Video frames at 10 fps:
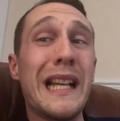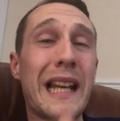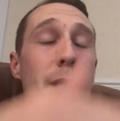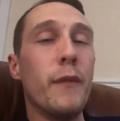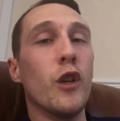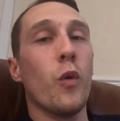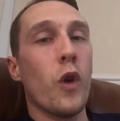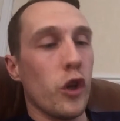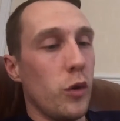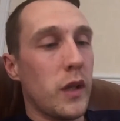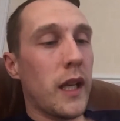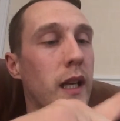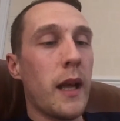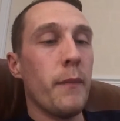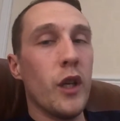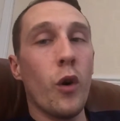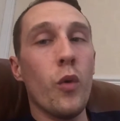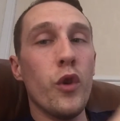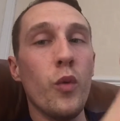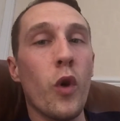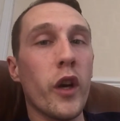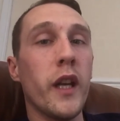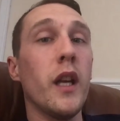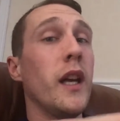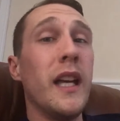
Let me know what you think. Let me know who you want in.